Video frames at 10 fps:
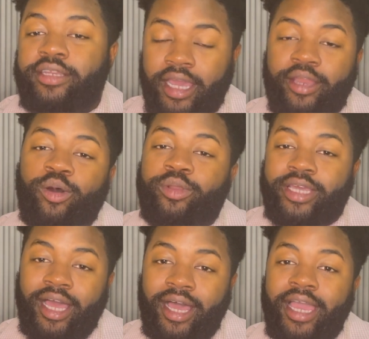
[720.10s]
not only
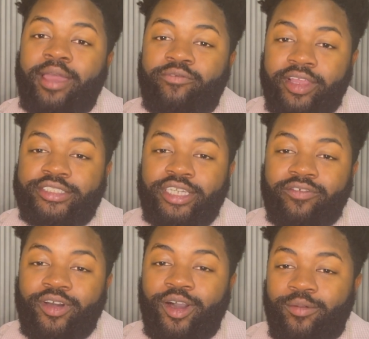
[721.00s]
I am Vision of
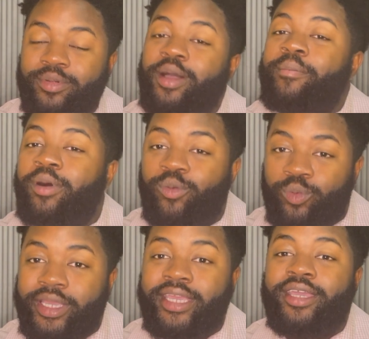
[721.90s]
Hope, but
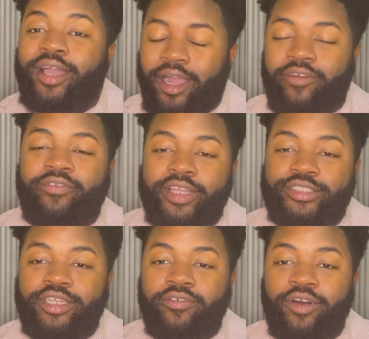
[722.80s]
we are
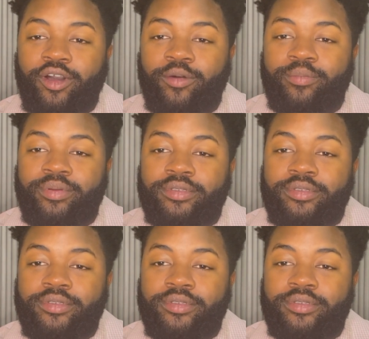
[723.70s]
Vision of Hope.